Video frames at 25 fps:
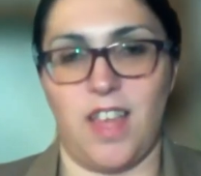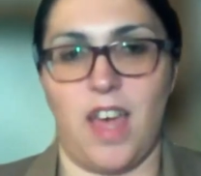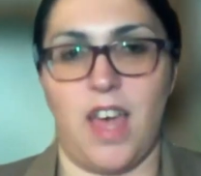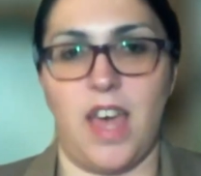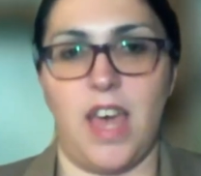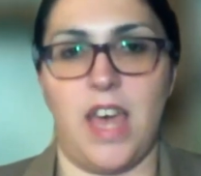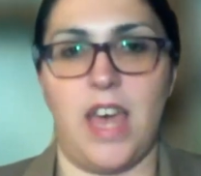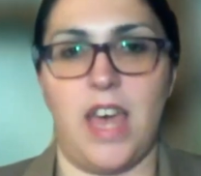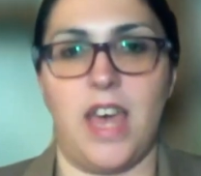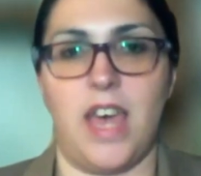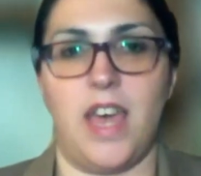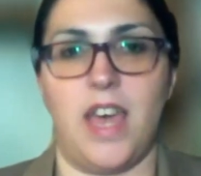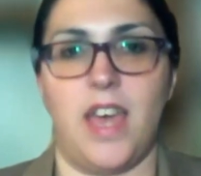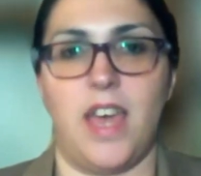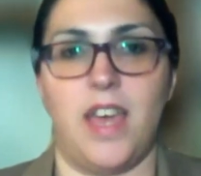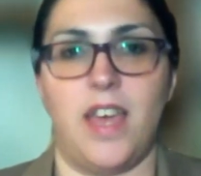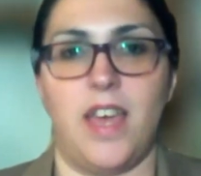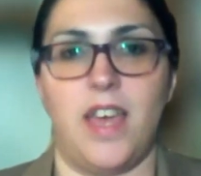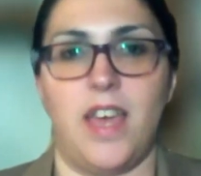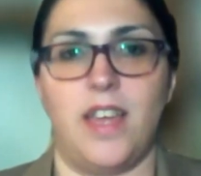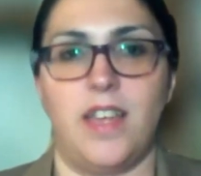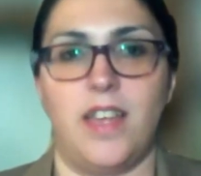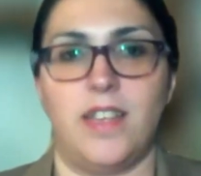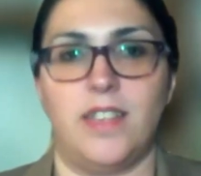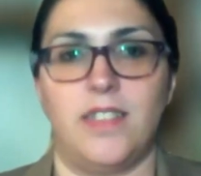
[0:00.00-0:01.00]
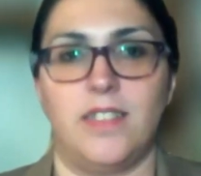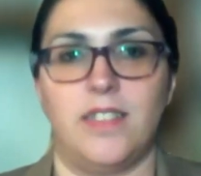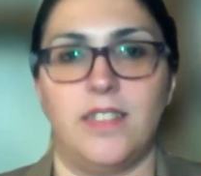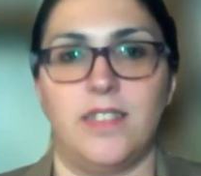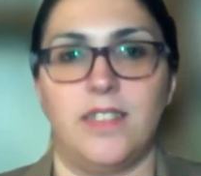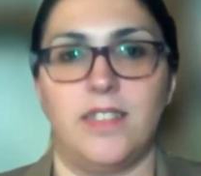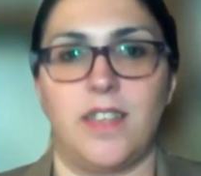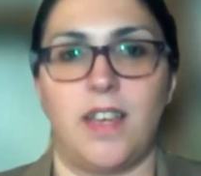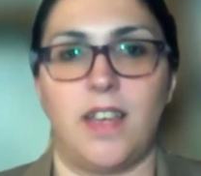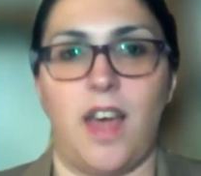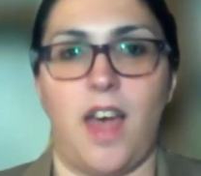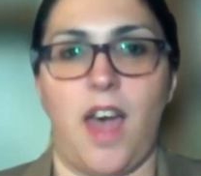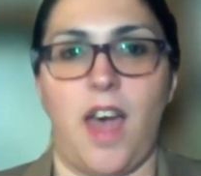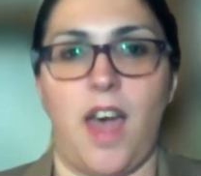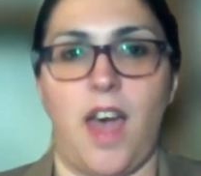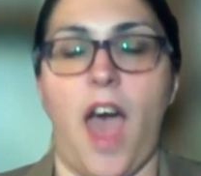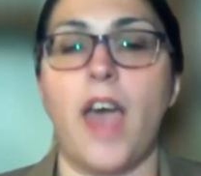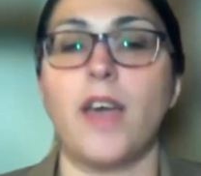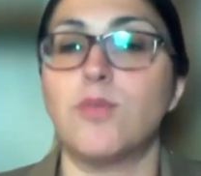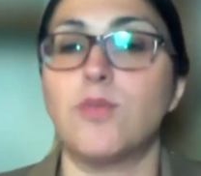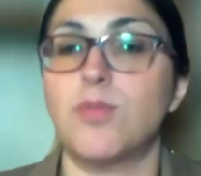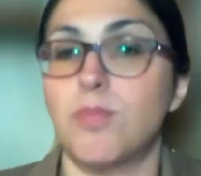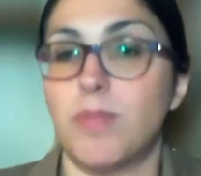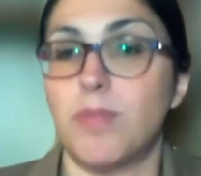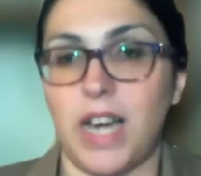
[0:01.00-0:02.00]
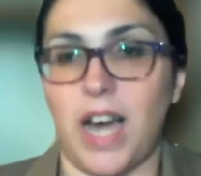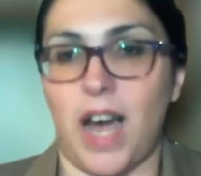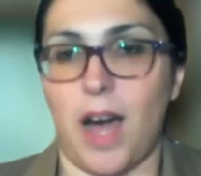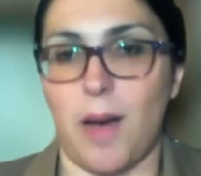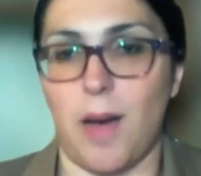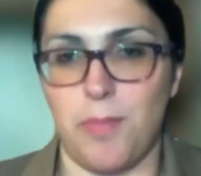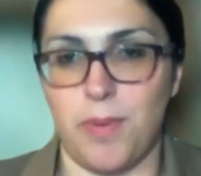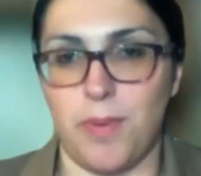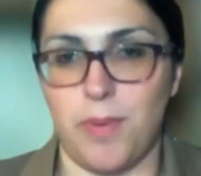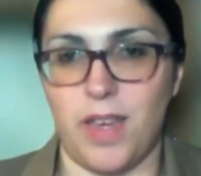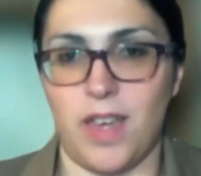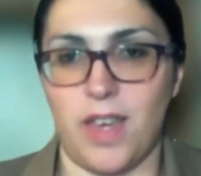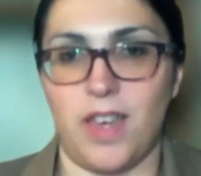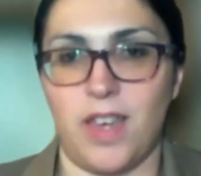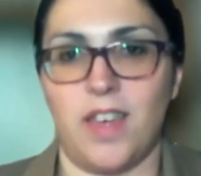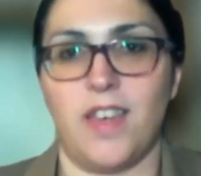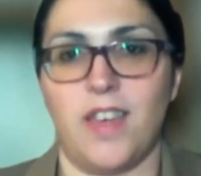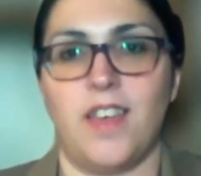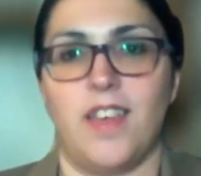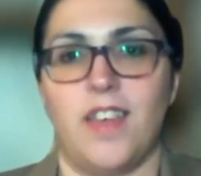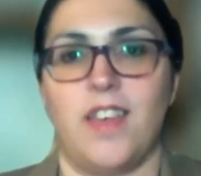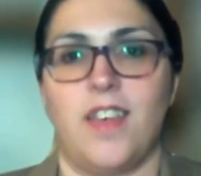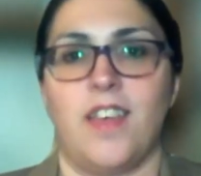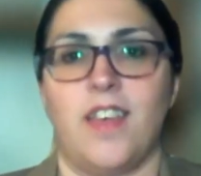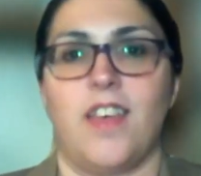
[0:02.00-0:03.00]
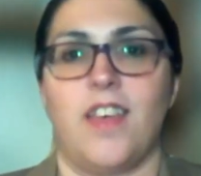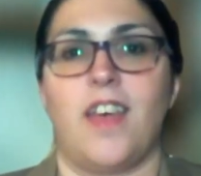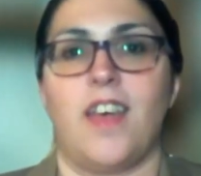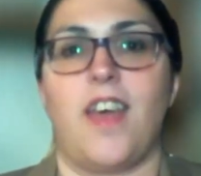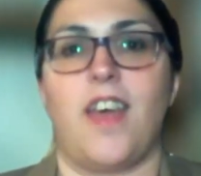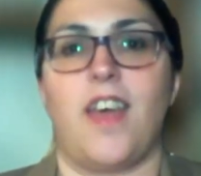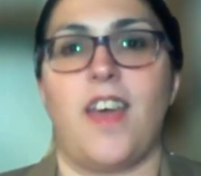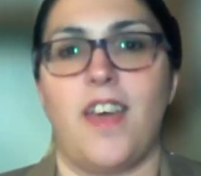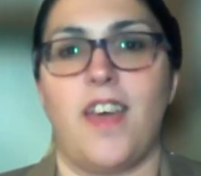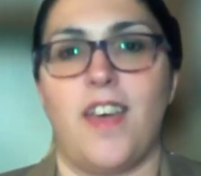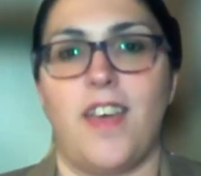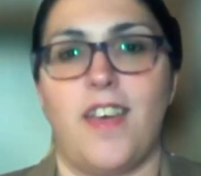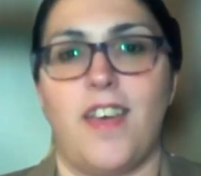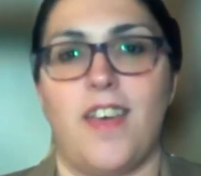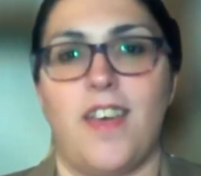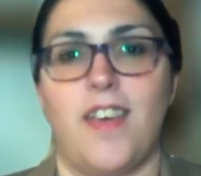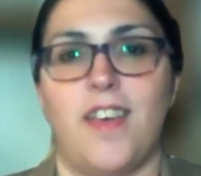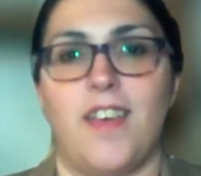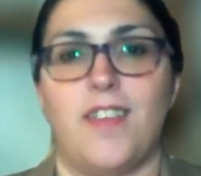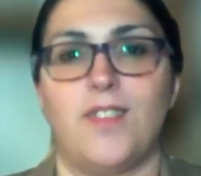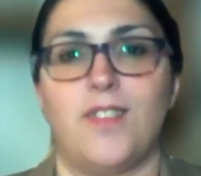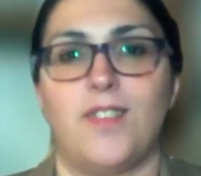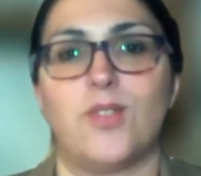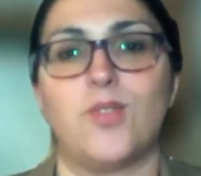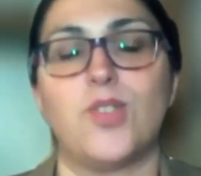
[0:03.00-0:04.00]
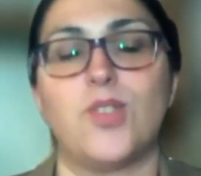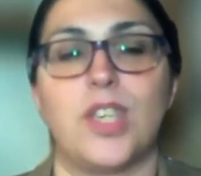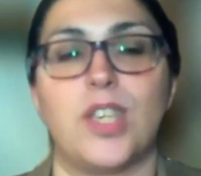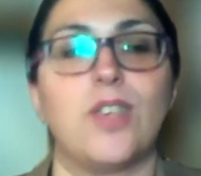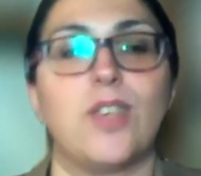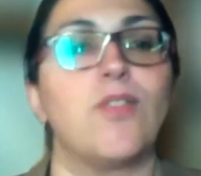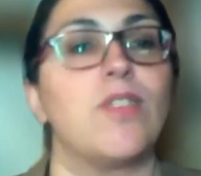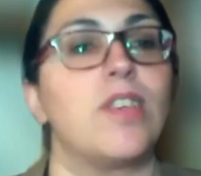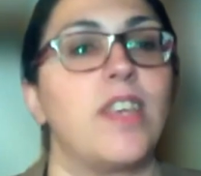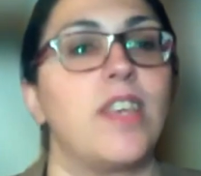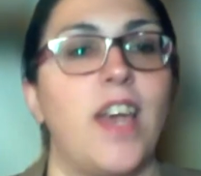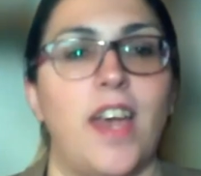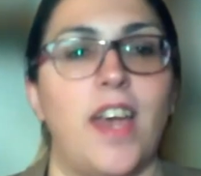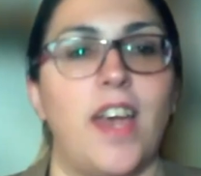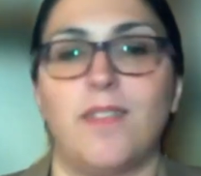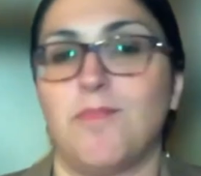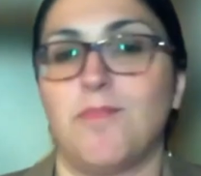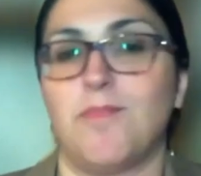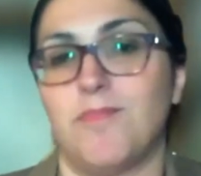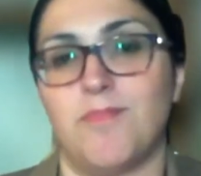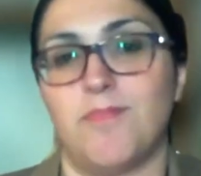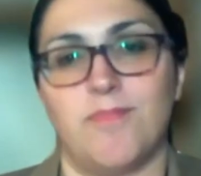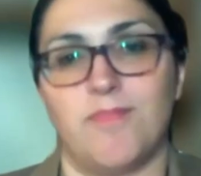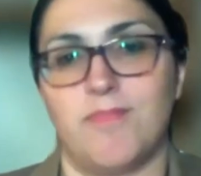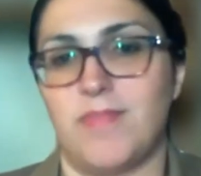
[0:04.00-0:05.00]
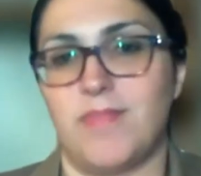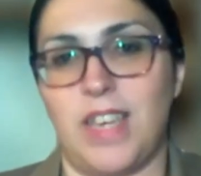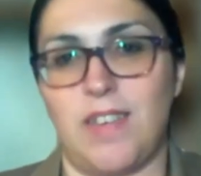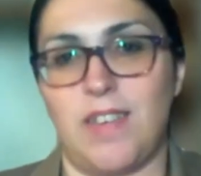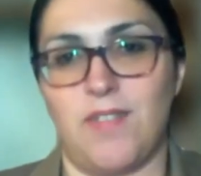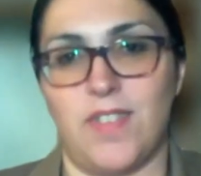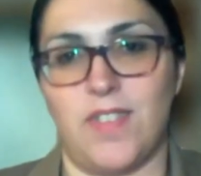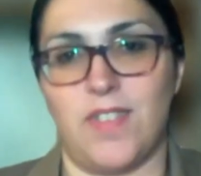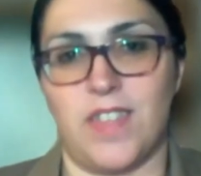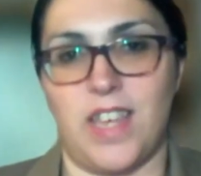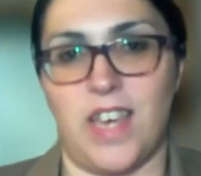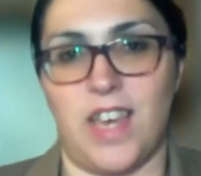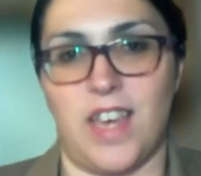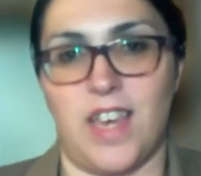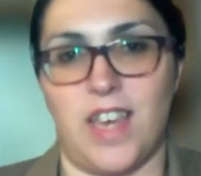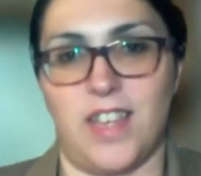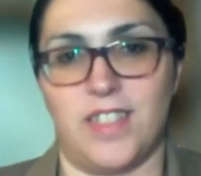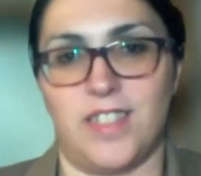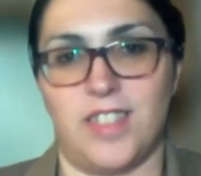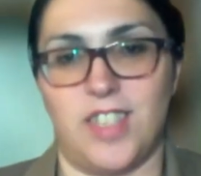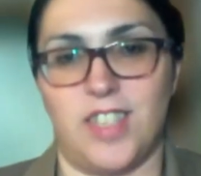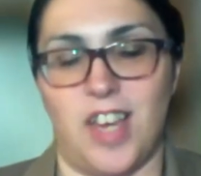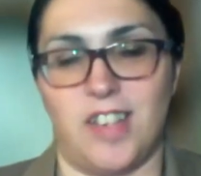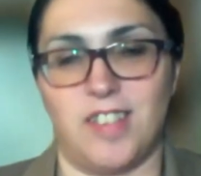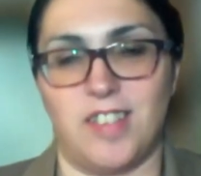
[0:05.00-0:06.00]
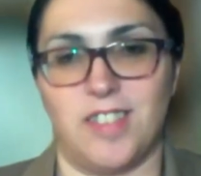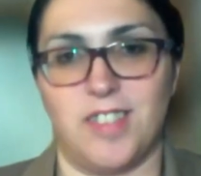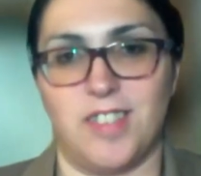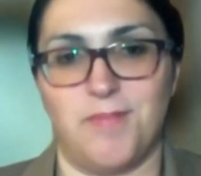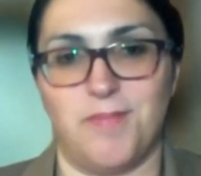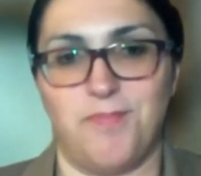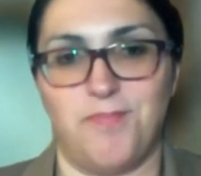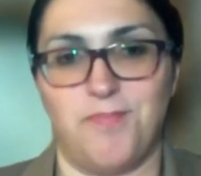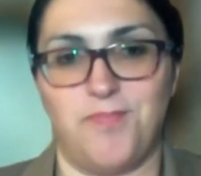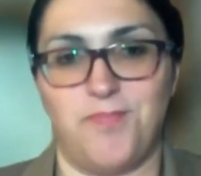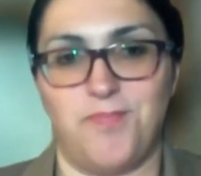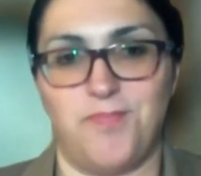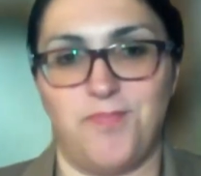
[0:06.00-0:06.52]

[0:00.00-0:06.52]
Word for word: and uh, I would be happy uh, to see you again, given the chance.